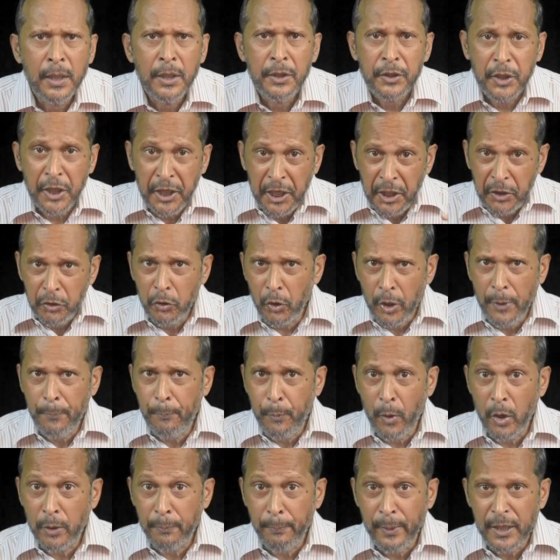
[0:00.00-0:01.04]
The Hindu
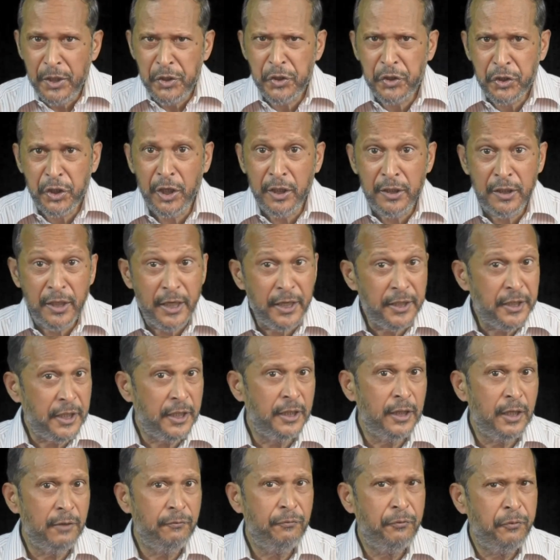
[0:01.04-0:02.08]
report mentioned it
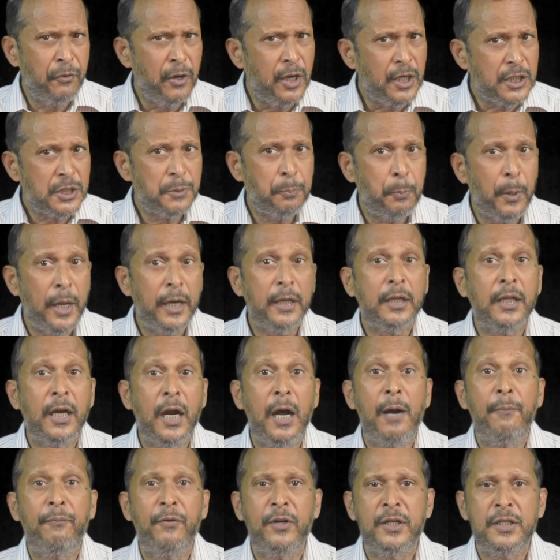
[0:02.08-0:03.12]
in the first
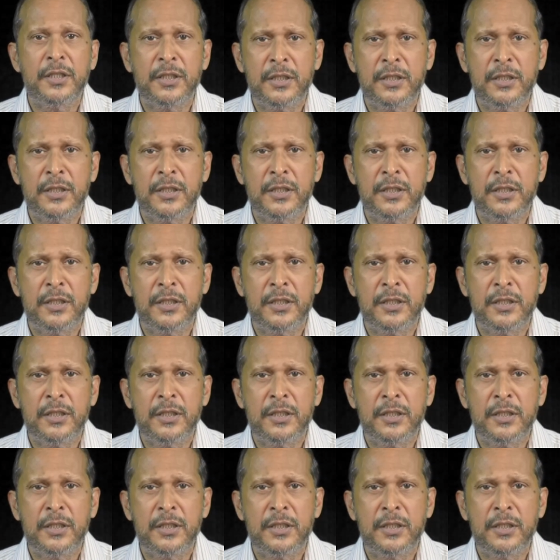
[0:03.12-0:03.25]
paragraph